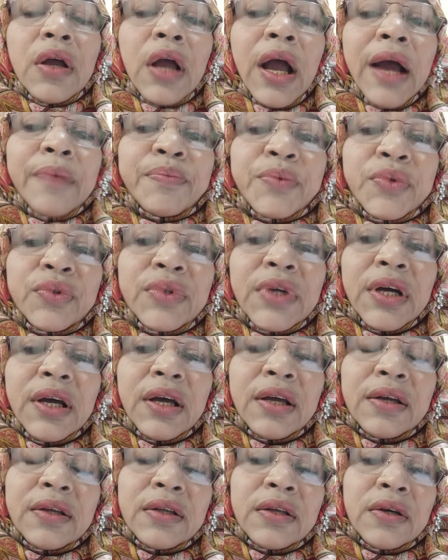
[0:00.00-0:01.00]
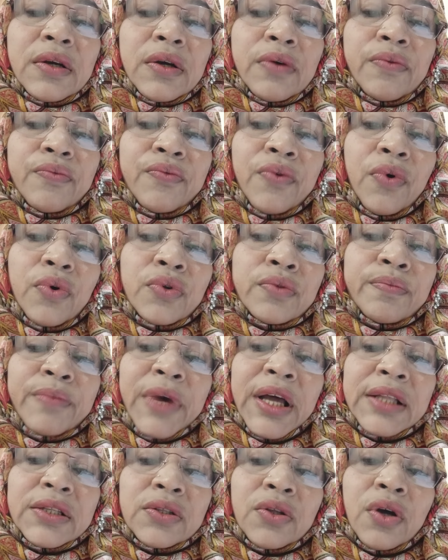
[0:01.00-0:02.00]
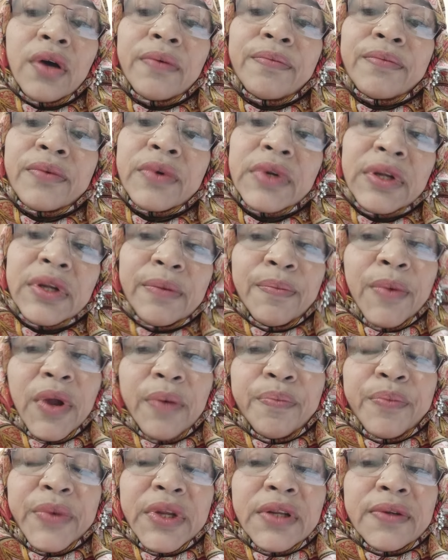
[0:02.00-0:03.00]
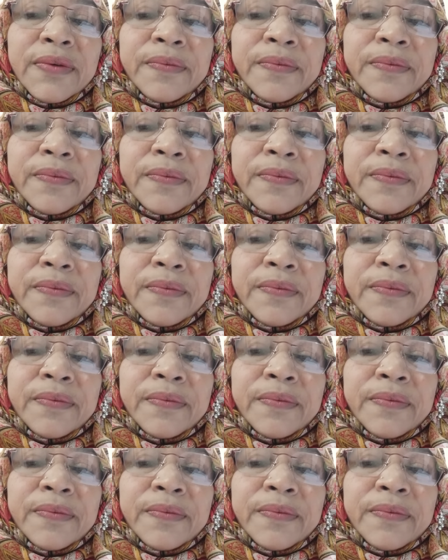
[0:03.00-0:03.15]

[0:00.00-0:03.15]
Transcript: up to the 4th month of development.